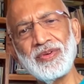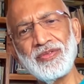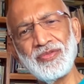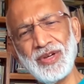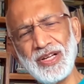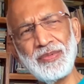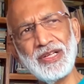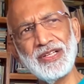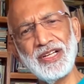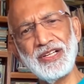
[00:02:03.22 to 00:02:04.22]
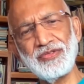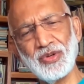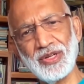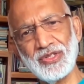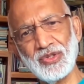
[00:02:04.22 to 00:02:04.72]
very big need
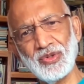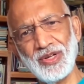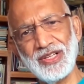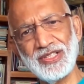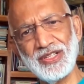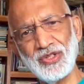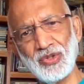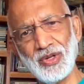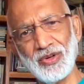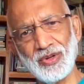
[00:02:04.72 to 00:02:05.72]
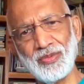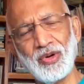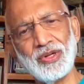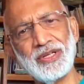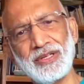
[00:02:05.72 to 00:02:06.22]
for us to listen to our
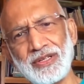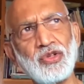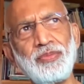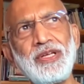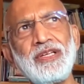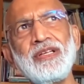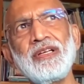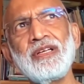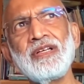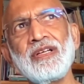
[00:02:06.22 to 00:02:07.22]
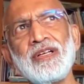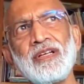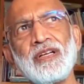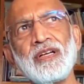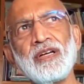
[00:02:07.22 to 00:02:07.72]
body. To me,
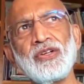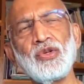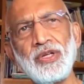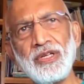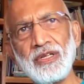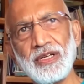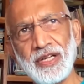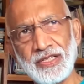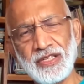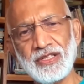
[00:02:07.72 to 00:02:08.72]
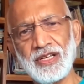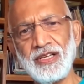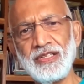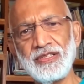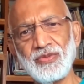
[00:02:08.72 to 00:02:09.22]
doing
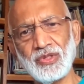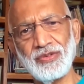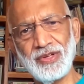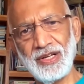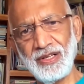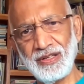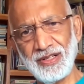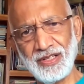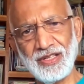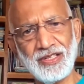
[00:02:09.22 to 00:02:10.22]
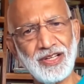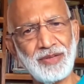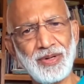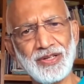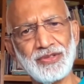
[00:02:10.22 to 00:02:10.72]
exercise was a very
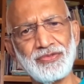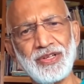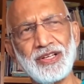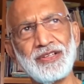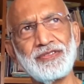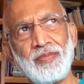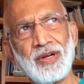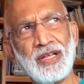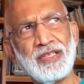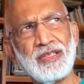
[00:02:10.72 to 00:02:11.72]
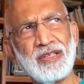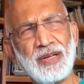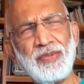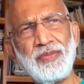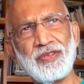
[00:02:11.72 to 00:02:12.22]
necessary part of life. But I
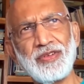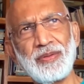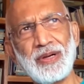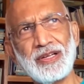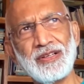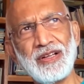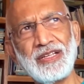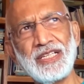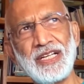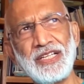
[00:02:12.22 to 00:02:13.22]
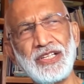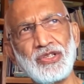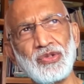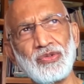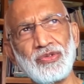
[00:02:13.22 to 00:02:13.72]
remember way back in
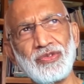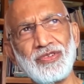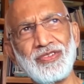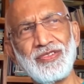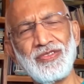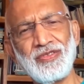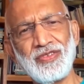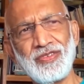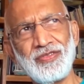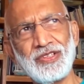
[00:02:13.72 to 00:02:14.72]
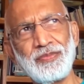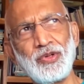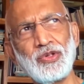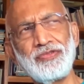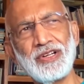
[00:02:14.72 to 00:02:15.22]
1982, with a
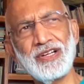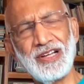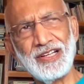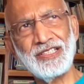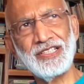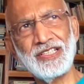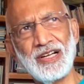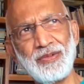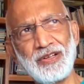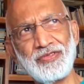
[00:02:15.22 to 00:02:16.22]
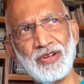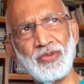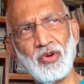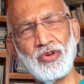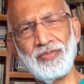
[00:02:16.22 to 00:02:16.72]
beautiful clarity coming
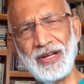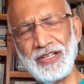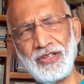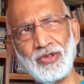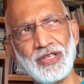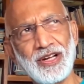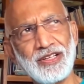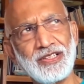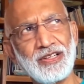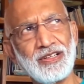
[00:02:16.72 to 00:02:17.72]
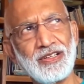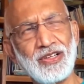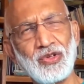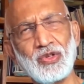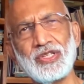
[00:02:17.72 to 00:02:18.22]
from Og Mandino, the writer,
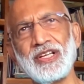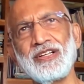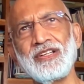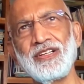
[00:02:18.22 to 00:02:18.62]
who said,